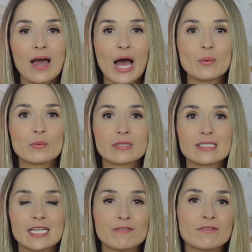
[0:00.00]
I would
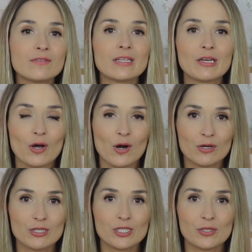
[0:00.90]
definitely
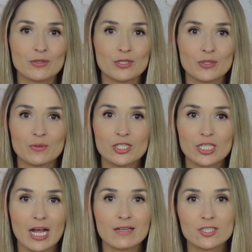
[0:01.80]
encourage you to
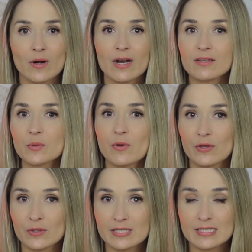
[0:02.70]
check directly with
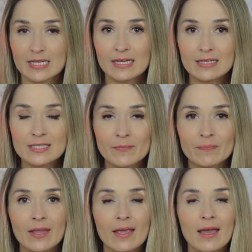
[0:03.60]
your state.
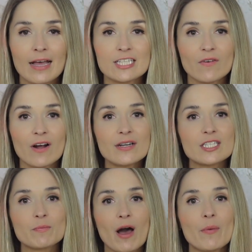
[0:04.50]
As far
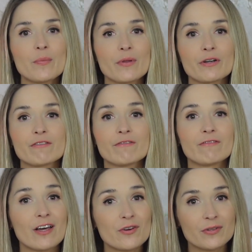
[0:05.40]
as popular
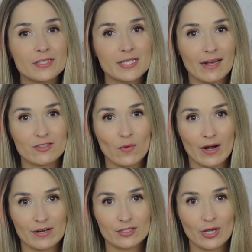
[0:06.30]
federal tax
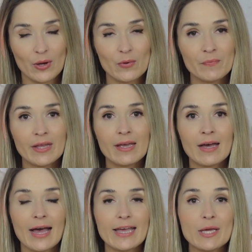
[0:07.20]
credits go,
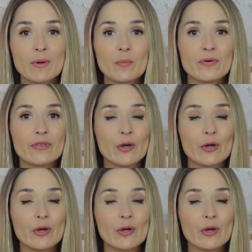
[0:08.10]
I came up with a